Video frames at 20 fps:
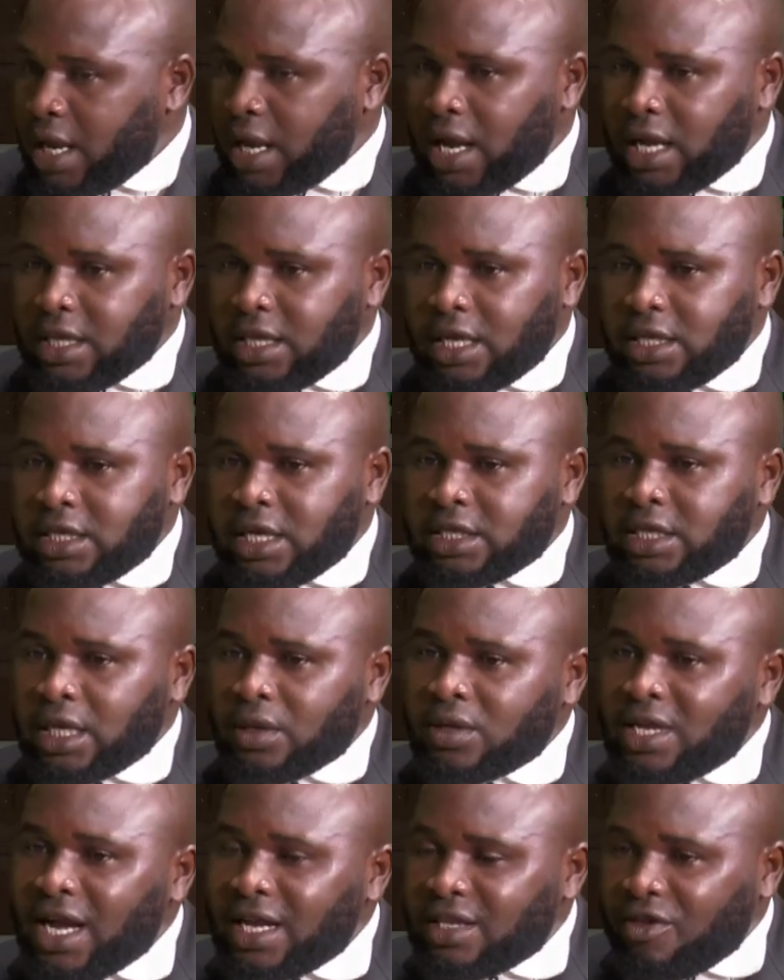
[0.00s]
And then there's
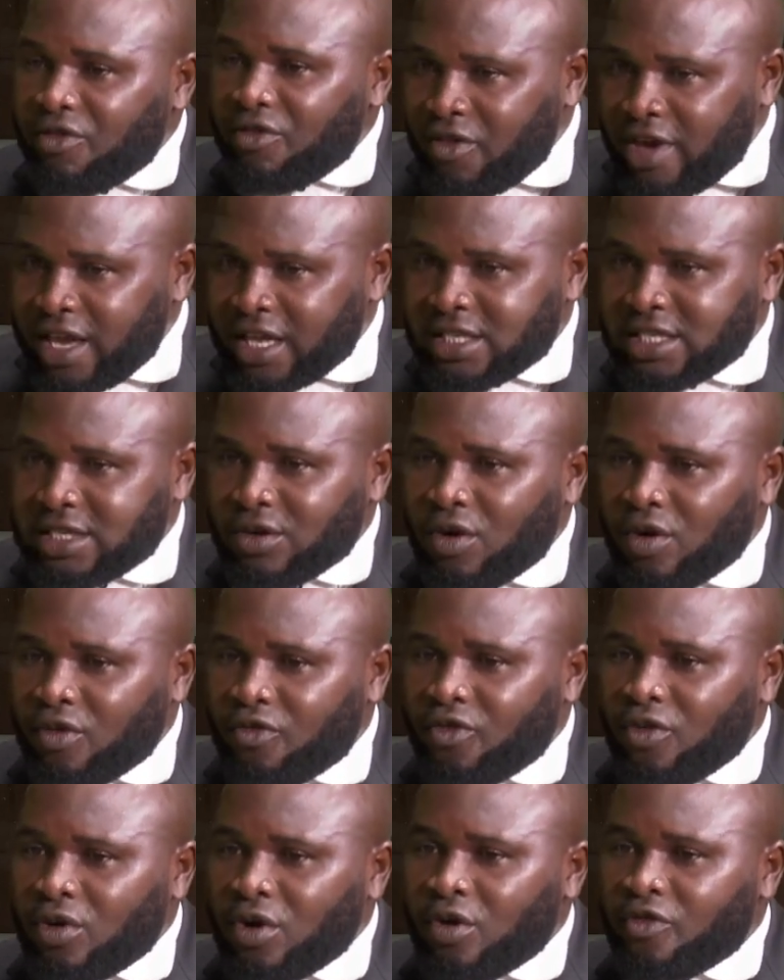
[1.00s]
another defense
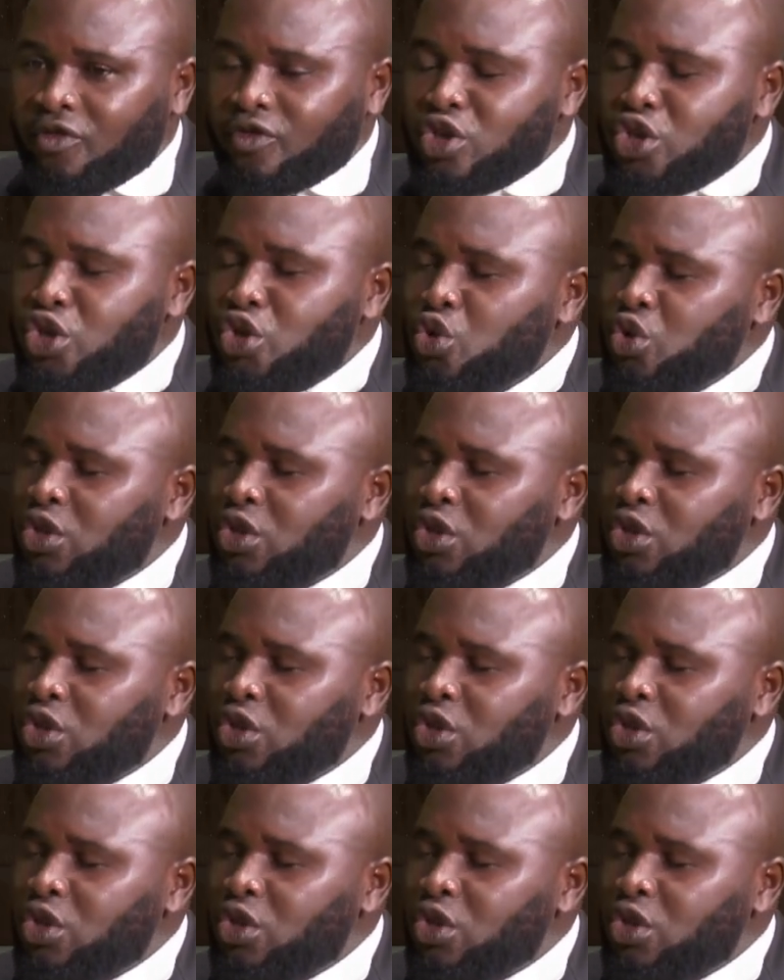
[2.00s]
of new